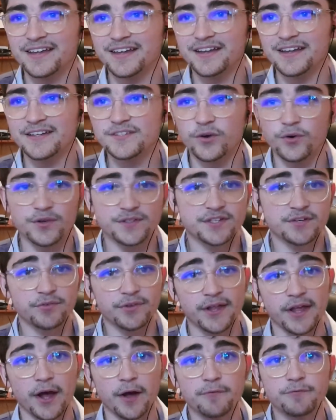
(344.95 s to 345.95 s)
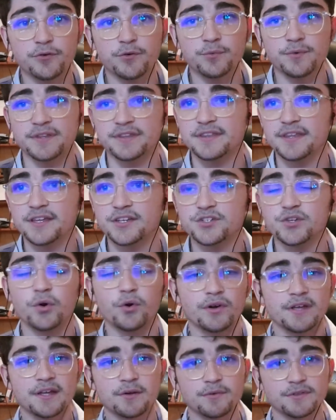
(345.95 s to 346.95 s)
It's also really helpful with
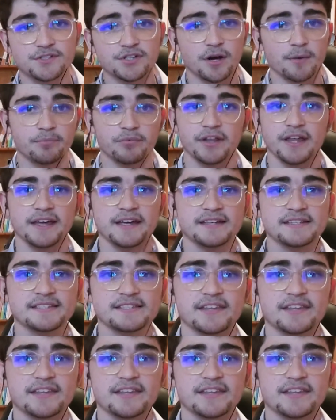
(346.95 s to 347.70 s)
talking with top players.